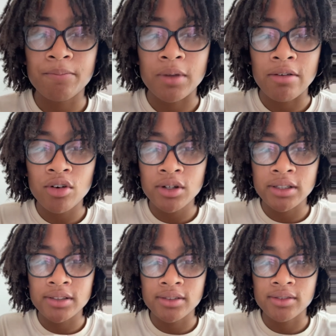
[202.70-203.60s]
I've
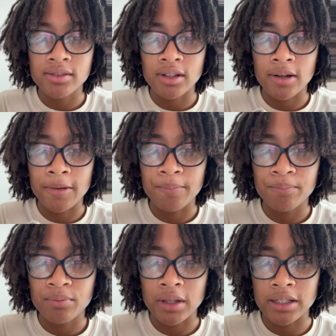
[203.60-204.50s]
always
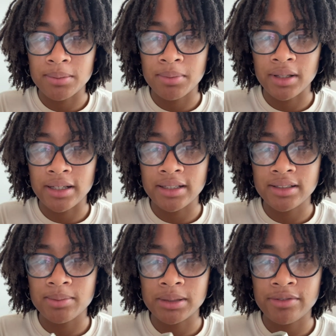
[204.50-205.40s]
liked plants.
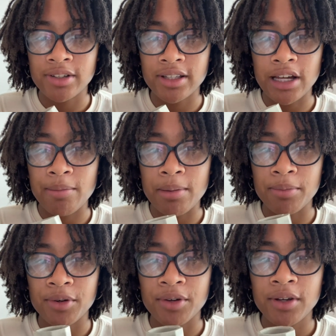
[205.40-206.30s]
Specifically, I remember